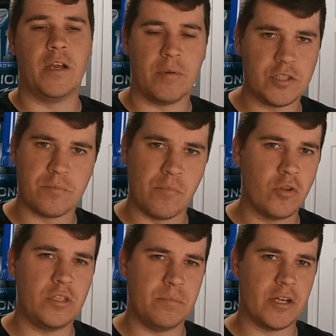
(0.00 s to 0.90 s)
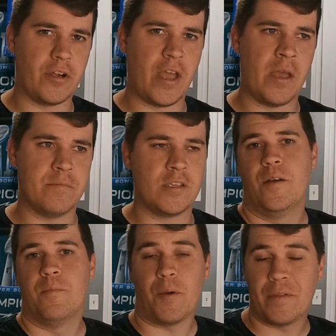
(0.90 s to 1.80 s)
a bunch of multiplayer games.
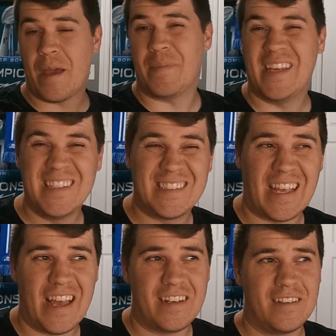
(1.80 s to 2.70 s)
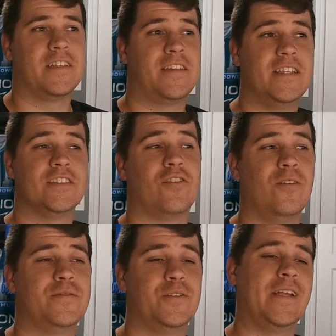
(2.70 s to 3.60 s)
But with that being said, this Call
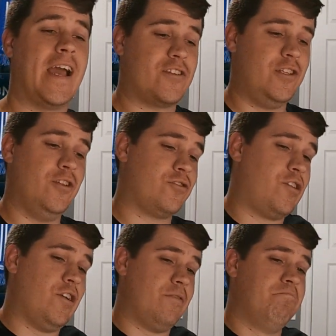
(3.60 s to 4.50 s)
of Duty actually looks good.